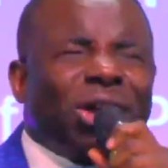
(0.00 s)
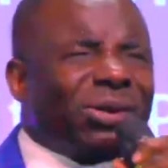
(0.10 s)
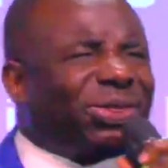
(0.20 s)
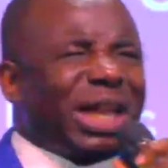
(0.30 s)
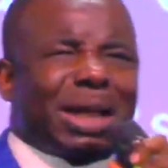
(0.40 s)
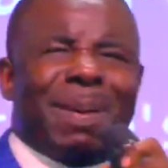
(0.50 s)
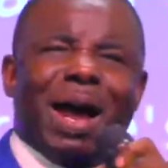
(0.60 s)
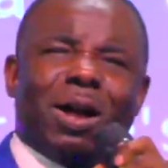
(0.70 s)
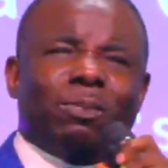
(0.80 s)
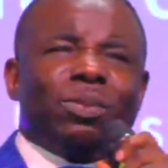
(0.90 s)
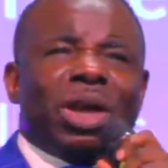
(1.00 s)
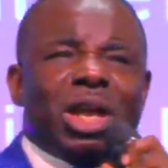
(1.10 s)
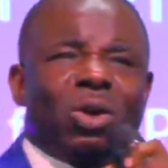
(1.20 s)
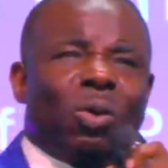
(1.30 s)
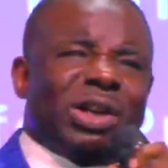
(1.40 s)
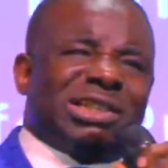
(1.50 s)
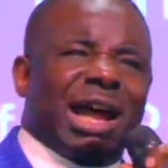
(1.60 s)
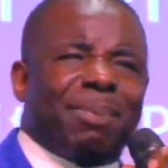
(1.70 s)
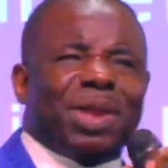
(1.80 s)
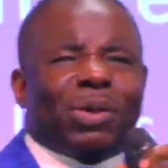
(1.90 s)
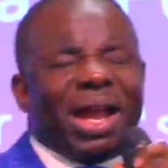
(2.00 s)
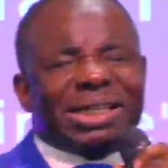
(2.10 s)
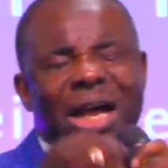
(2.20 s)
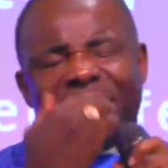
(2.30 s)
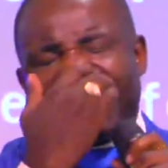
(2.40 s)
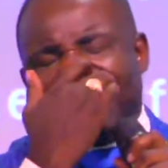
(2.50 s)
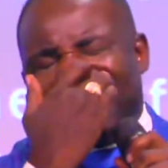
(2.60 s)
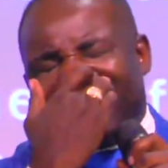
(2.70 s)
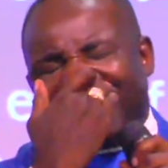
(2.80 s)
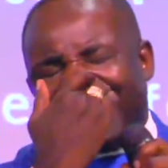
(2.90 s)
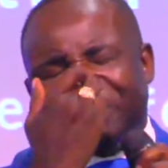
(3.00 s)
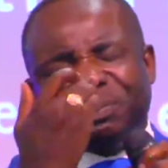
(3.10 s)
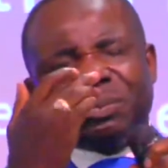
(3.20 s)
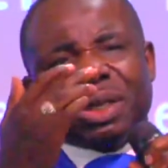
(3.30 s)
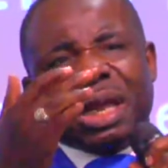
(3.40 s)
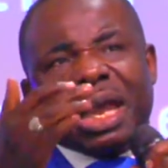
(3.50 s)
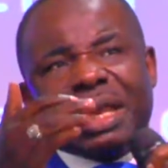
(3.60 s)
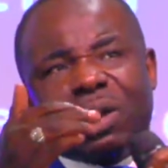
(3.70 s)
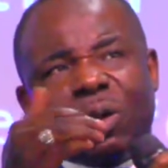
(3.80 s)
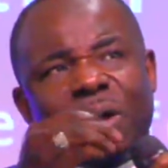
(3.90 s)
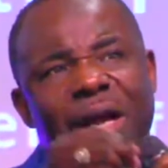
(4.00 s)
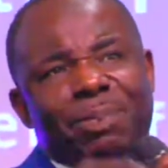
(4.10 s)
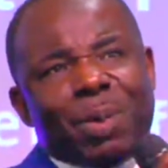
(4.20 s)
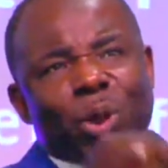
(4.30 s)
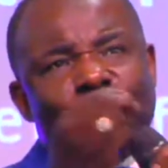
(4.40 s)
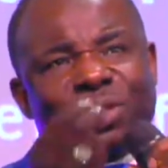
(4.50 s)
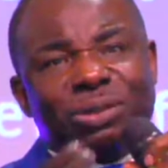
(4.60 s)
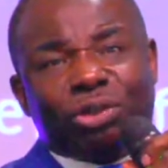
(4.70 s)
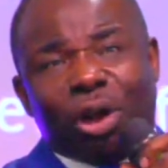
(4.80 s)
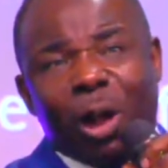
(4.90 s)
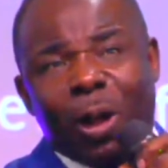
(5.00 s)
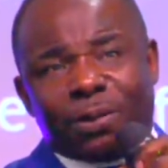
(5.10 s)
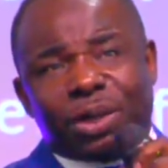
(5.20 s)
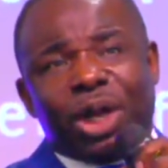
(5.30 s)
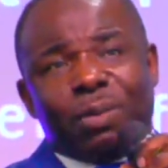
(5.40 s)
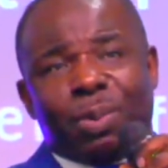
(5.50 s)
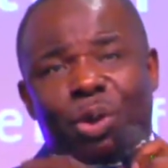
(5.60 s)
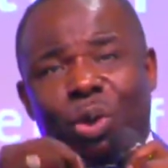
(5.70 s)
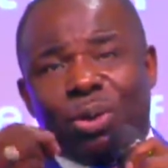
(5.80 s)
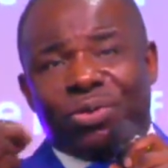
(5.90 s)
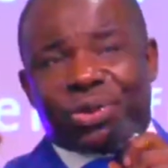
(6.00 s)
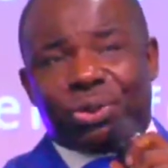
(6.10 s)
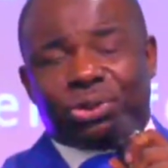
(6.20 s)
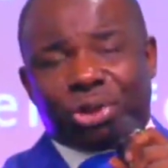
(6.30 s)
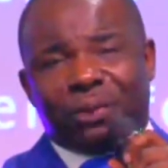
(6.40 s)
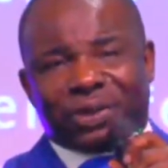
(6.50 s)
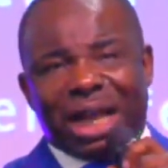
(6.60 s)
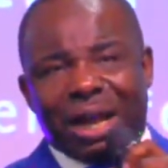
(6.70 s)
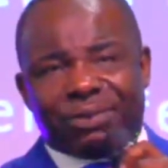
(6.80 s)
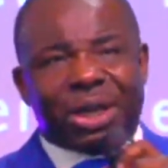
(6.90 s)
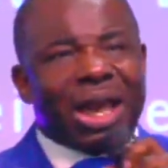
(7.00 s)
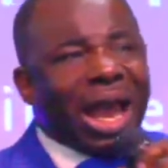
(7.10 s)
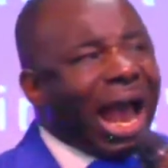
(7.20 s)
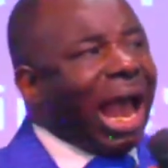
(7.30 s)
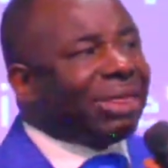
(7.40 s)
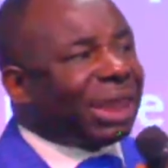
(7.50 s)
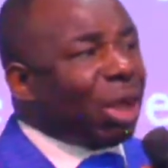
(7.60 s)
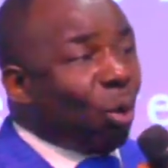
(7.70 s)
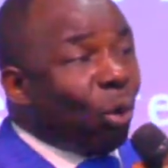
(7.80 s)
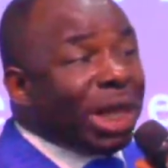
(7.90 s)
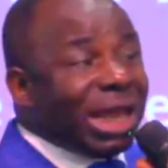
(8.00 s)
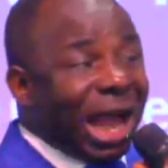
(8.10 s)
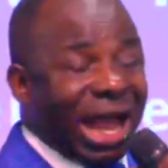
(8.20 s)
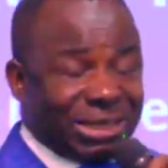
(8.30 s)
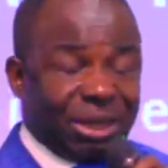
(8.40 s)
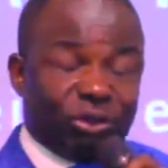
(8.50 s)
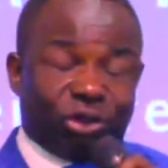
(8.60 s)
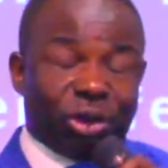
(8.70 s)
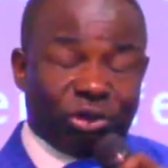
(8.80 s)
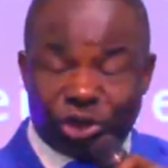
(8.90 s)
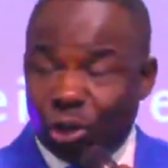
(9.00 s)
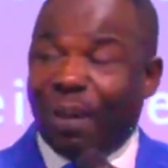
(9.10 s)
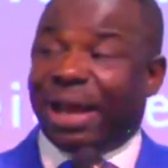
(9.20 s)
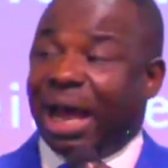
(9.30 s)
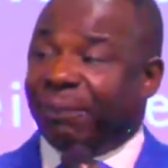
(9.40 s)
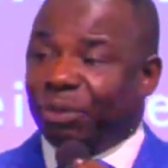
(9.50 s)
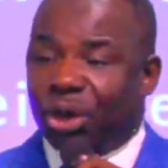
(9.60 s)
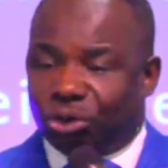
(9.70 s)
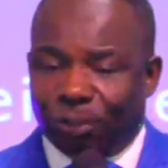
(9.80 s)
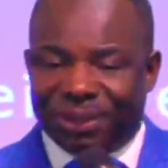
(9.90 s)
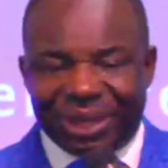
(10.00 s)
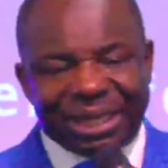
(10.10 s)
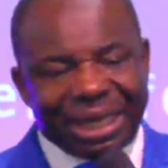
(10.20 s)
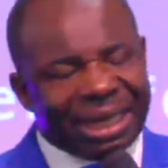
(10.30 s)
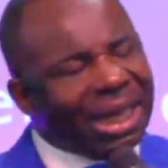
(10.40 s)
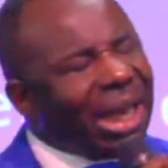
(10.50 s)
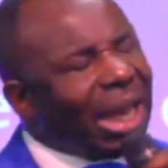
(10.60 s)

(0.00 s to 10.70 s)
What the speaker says: Now think about, you know, what is happening right now in America. You know, people losing jobs, people going through tough times. I think we as a church, you and I, should be thinking,